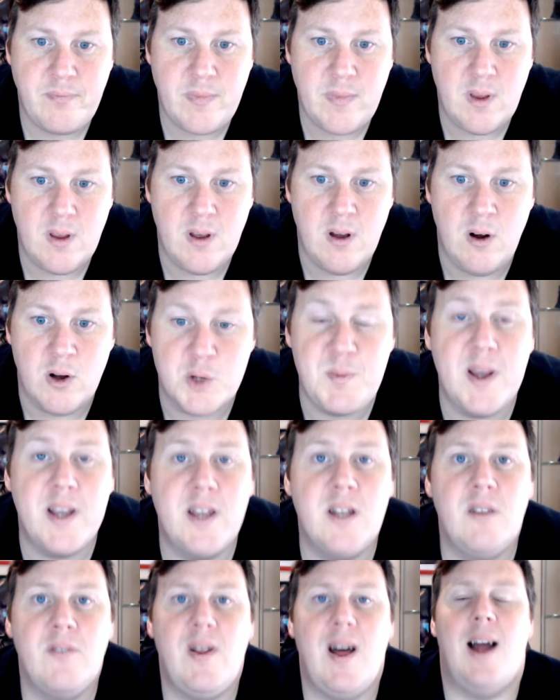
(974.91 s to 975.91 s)
Oh,
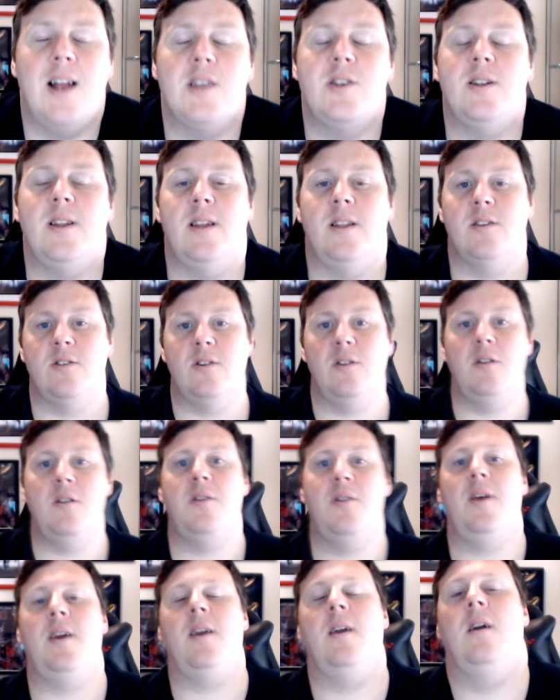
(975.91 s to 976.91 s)
speaking of that, actually, there's another
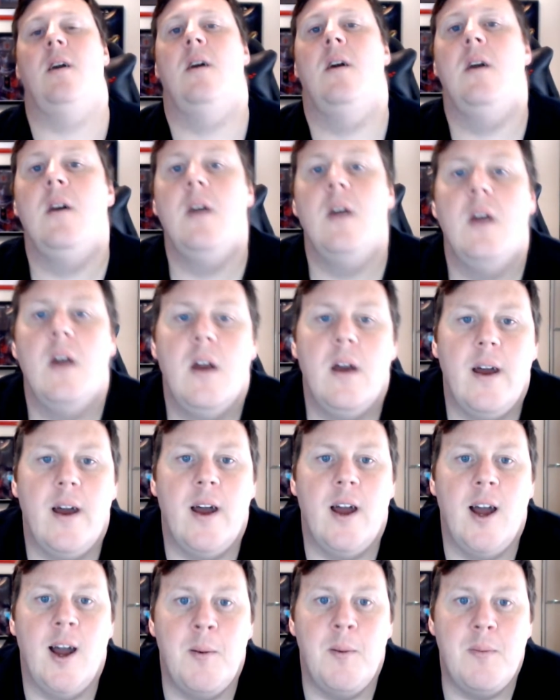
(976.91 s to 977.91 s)
thing.
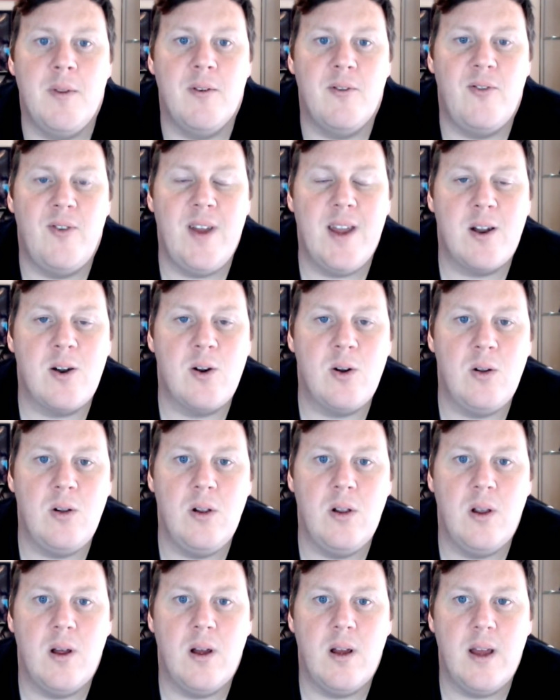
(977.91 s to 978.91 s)
The
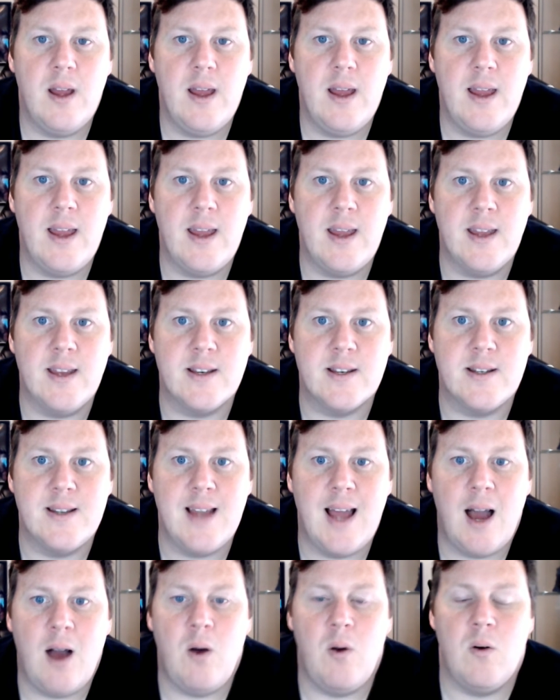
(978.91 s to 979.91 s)
vehicle is
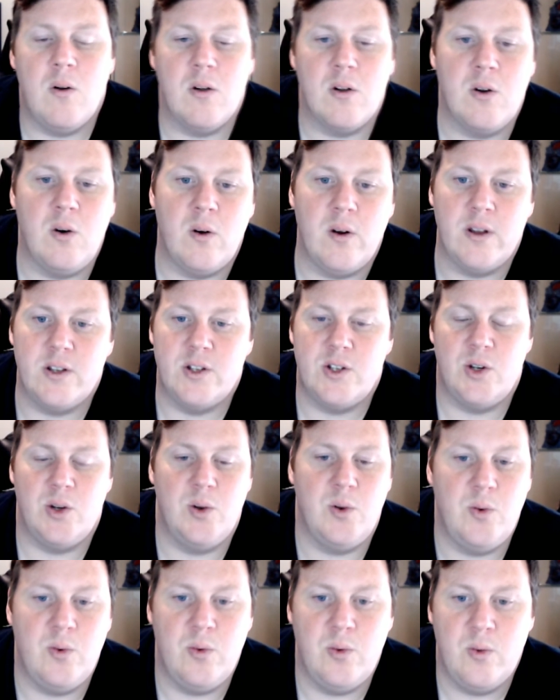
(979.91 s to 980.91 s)
now going
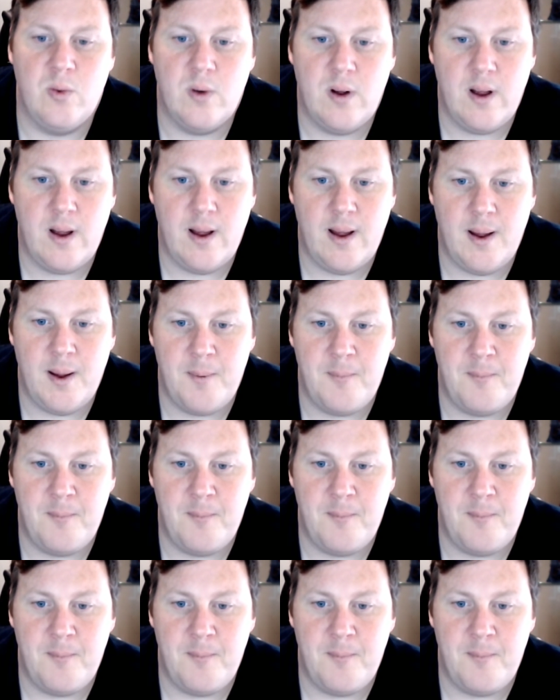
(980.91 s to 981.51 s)
to I